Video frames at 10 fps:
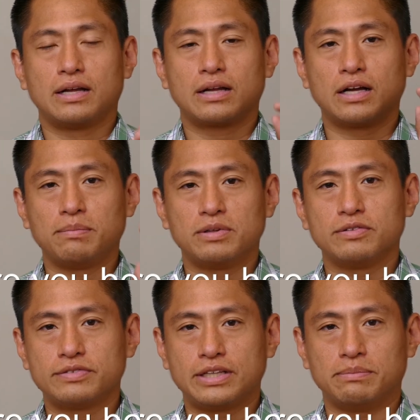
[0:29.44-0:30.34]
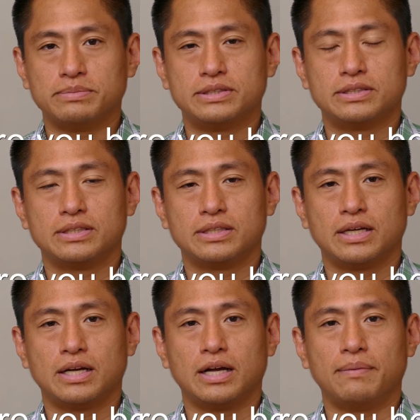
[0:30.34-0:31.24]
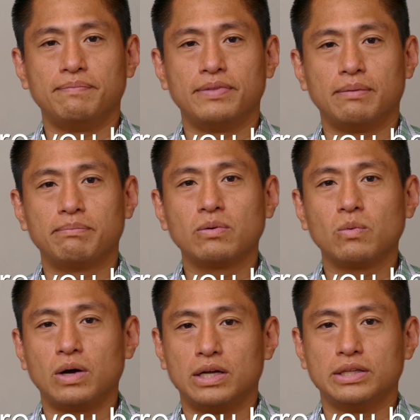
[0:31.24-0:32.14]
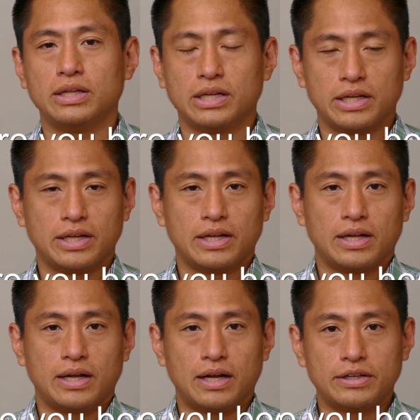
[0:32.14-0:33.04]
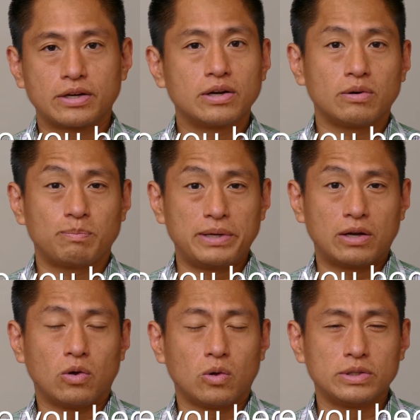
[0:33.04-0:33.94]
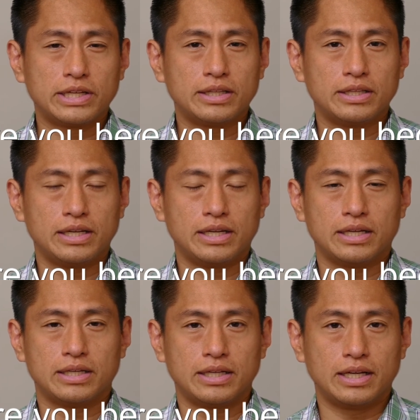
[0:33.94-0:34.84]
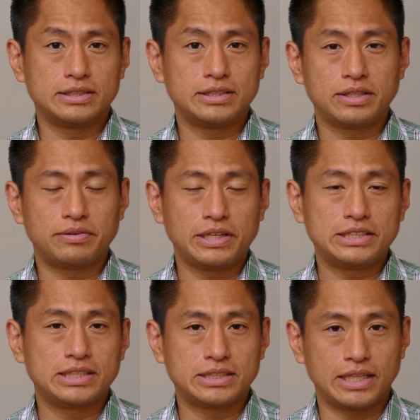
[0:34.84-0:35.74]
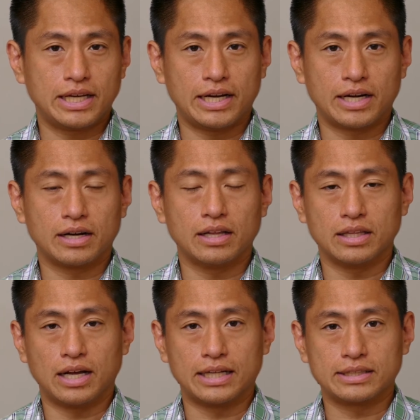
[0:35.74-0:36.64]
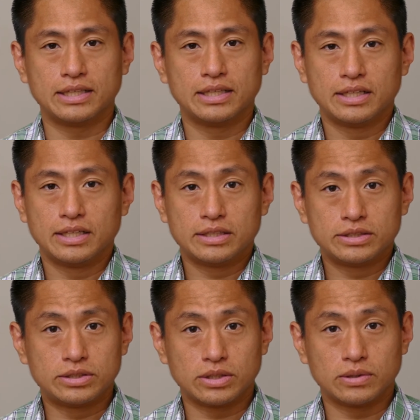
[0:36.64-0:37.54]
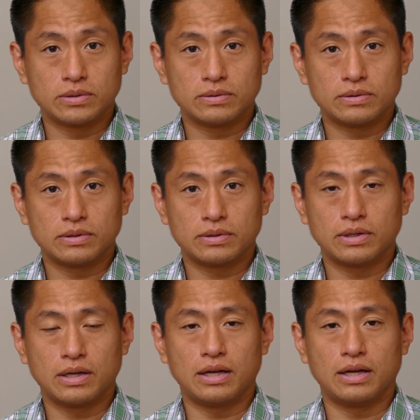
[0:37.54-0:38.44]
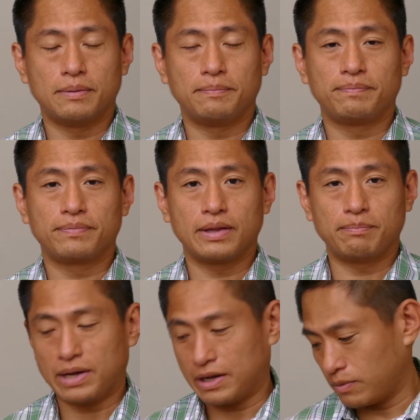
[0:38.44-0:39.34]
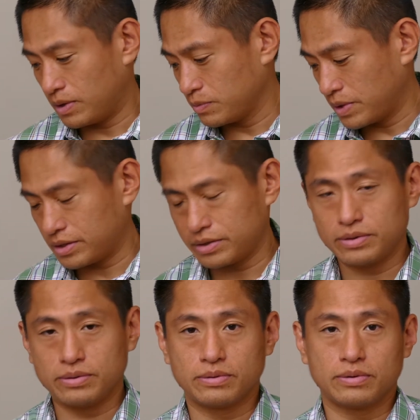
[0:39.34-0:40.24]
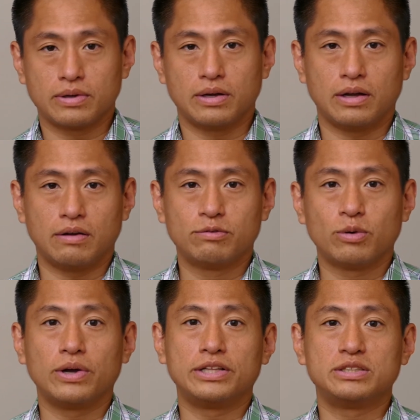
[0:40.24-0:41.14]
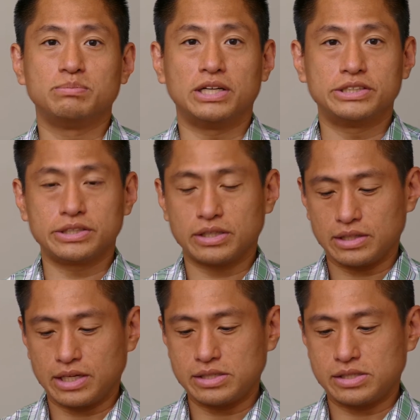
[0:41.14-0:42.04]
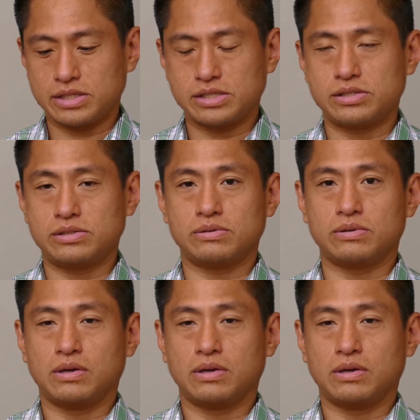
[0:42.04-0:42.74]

couple of tips. Um, number one, uh, you're going to be holding the Insta360 Air a lot. So um, my, one way to uh, avoid smudging your lens is to